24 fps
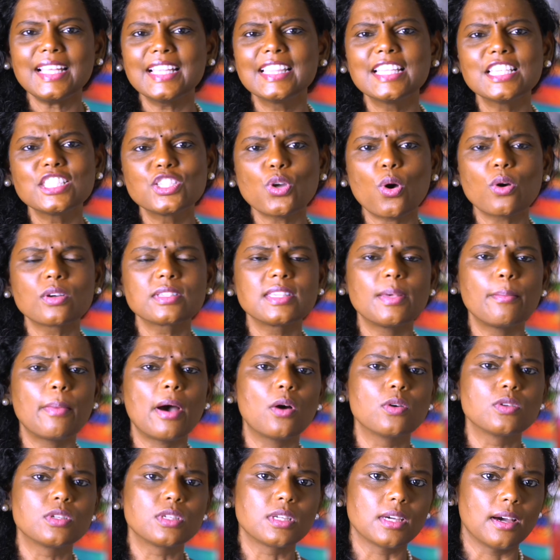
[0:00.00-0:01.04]
this talks
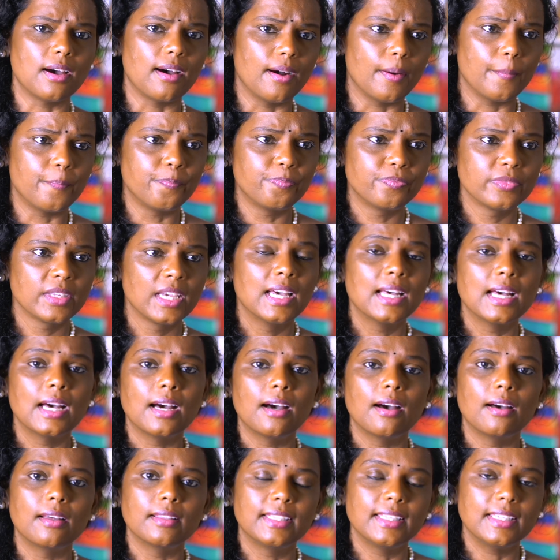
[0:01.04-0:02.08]
about um,
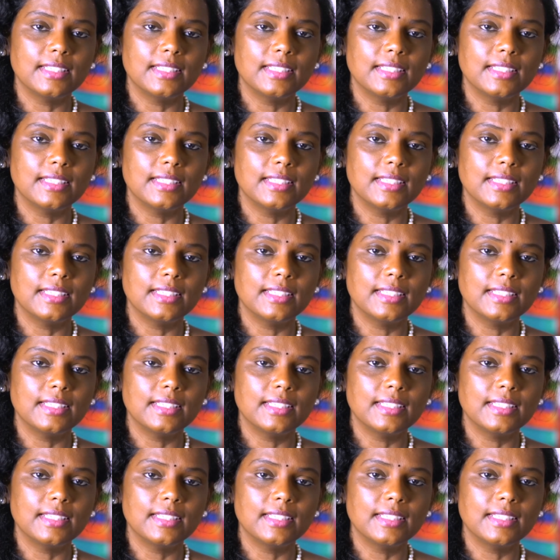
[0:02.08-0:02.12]
uh,